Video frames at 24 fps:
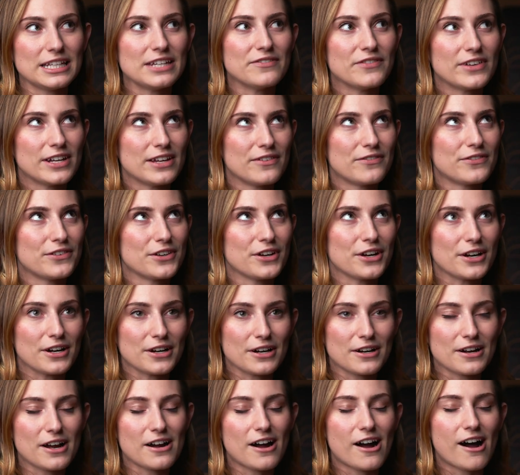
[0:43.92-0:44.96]
Even if
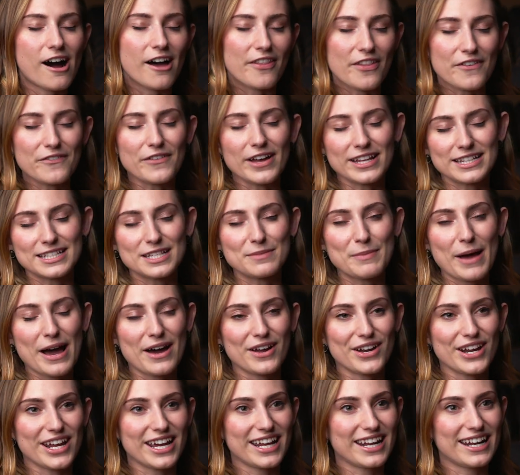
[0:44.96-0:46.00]
you're on the fence
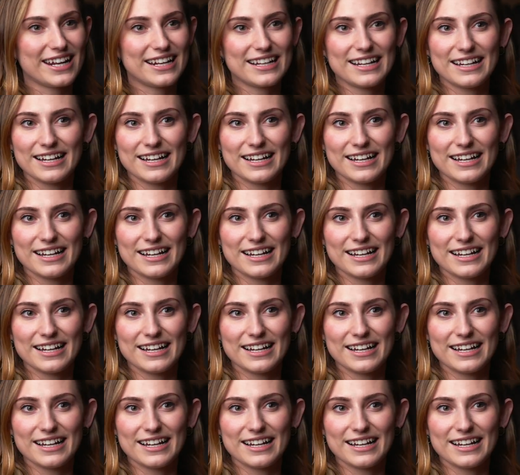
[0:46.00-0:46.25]
about it,